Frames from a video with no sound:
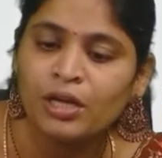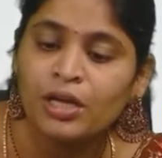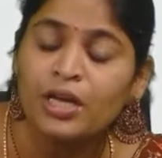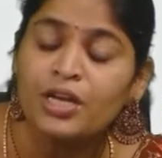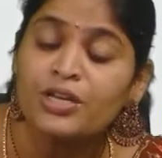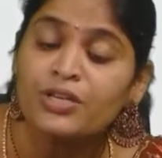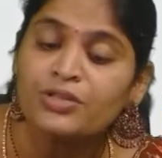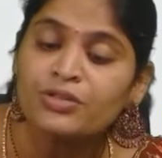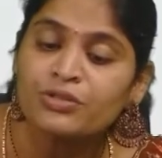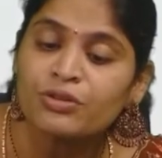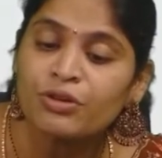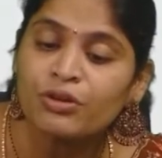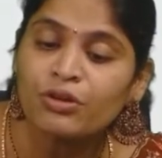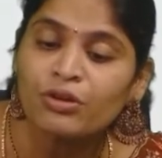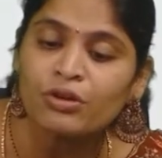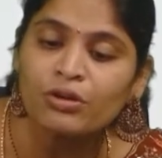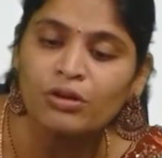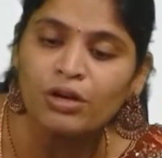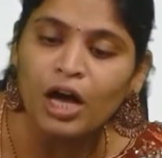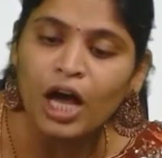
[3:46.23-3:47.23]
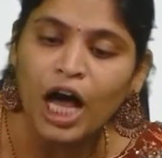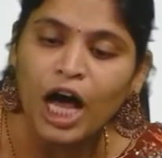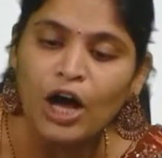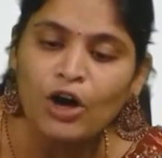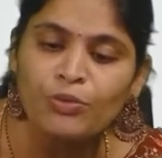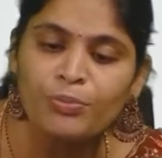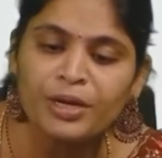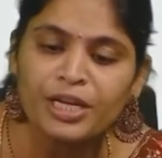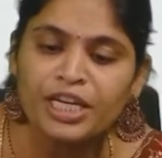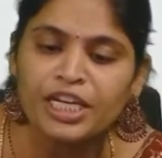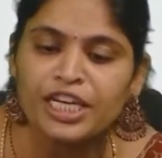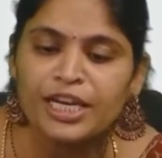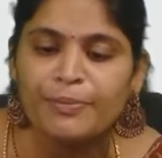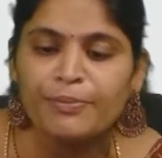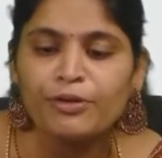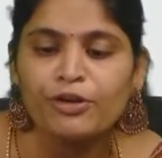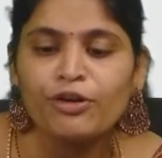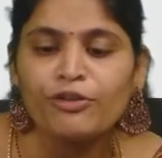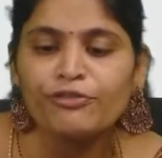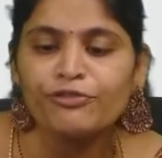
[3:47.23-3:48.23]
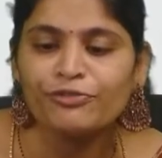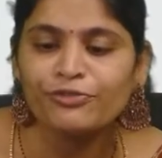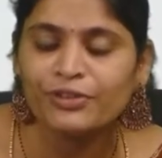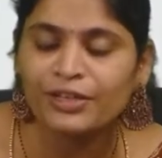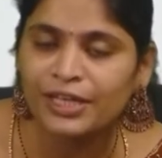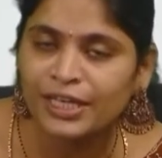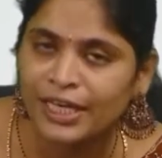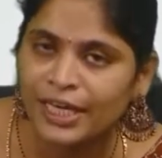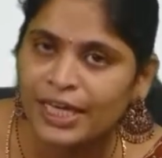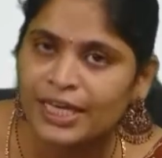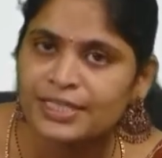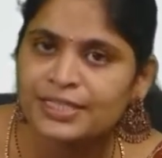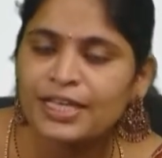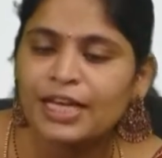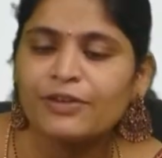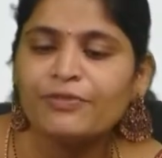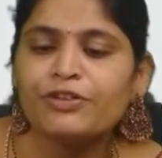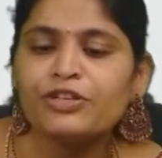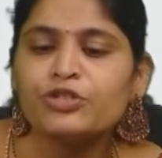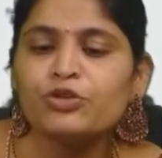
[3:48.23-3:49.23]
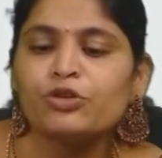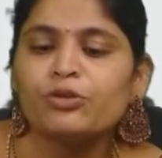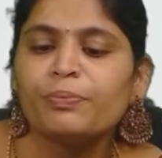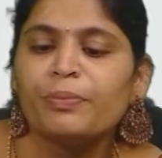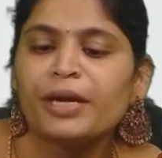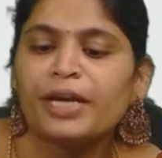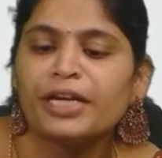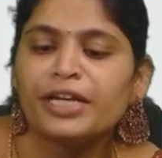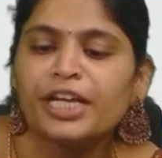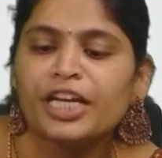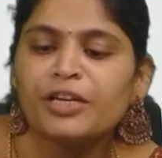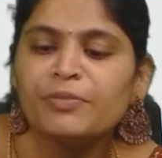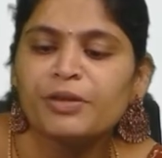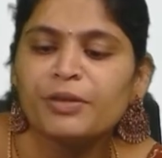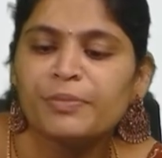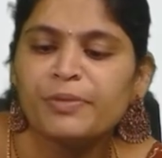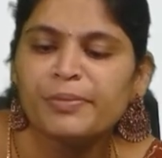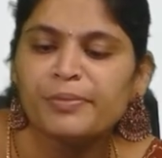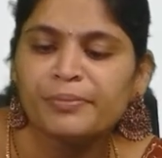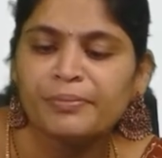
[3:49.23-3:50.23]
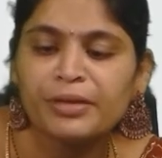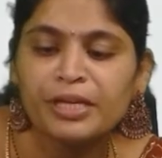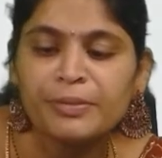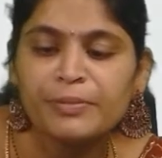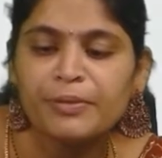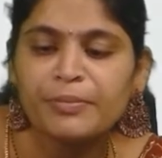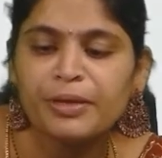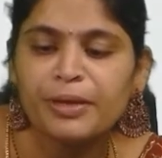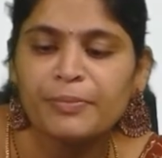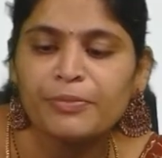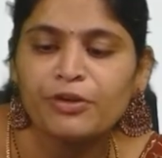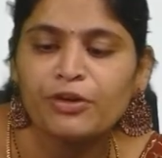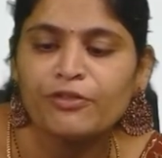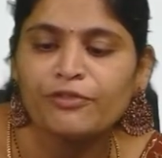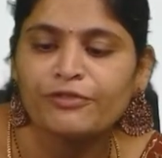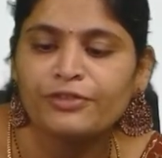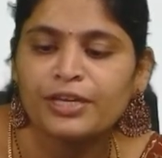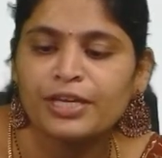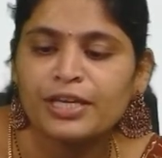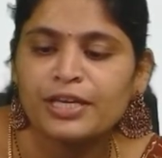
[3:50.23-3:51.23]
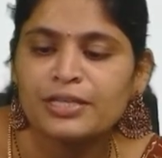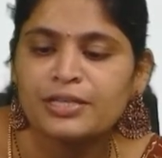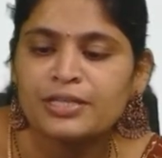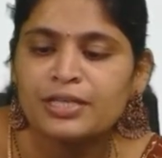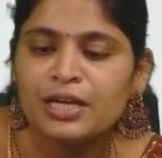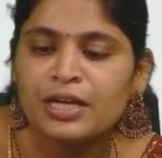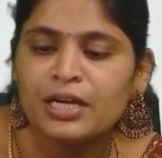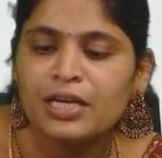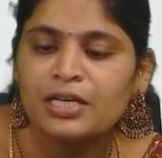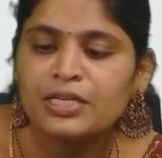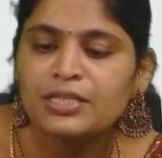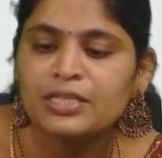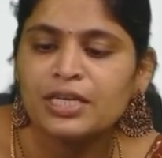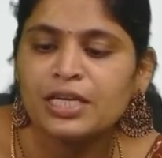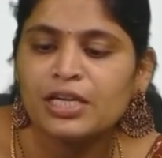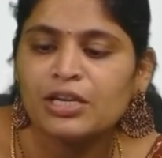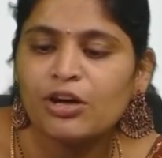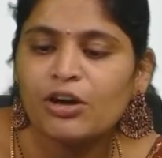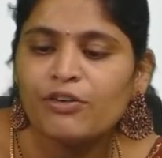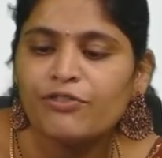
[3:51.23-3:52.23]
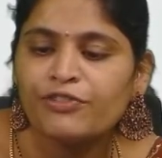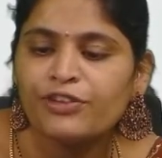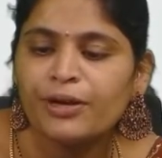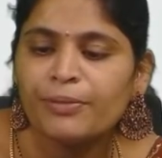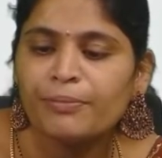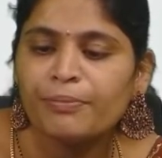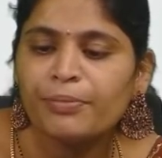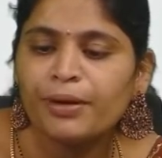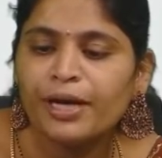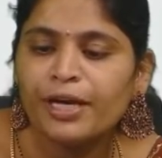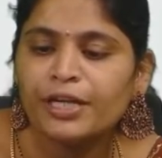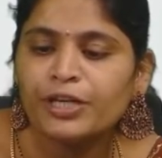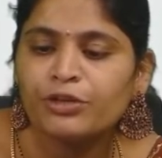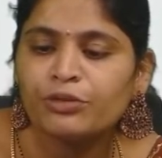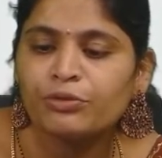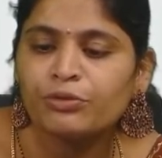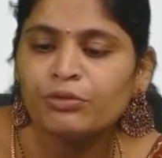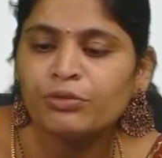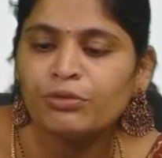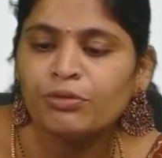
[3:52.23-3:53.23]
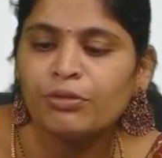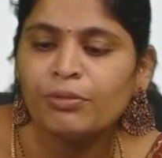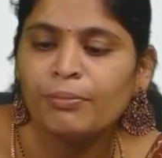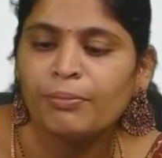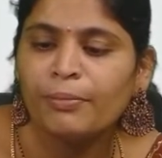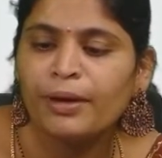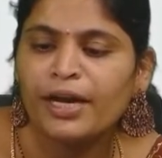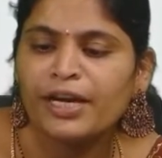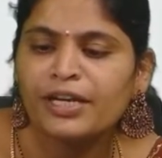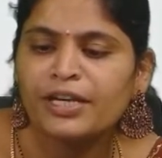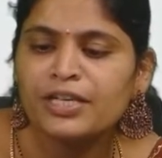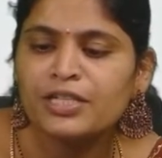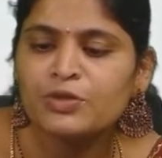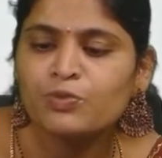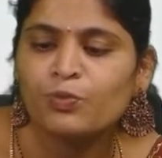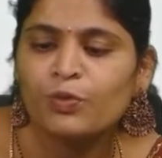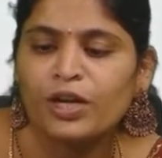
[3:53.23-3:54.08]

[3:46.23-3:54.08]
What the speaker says: So how many number of keys that we should maintain? Minimum number of keys, seal of M by 2 minus 1.